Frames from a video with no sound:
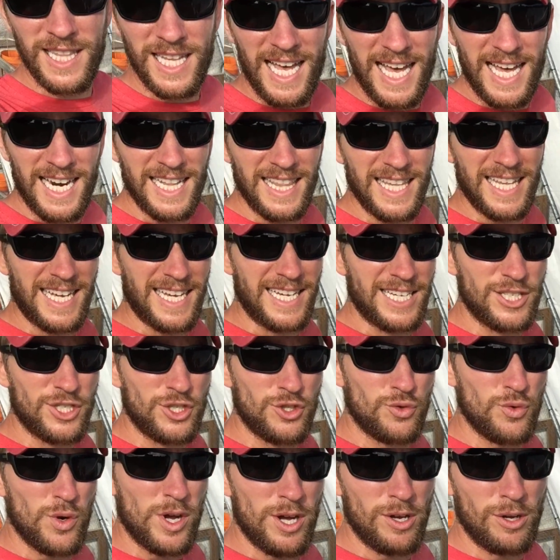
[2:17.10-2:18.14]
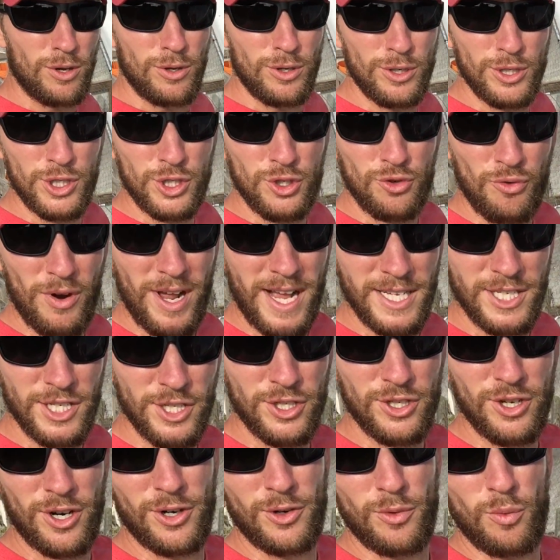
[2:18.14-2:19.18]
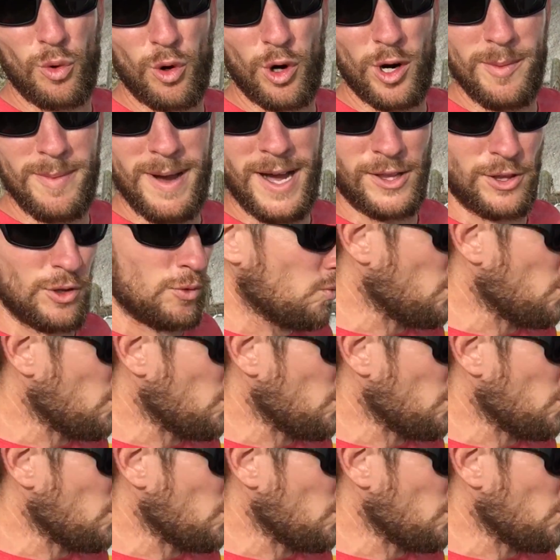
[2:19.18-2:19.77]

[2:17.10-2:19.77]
lot of like struggle, stress. You start to worry about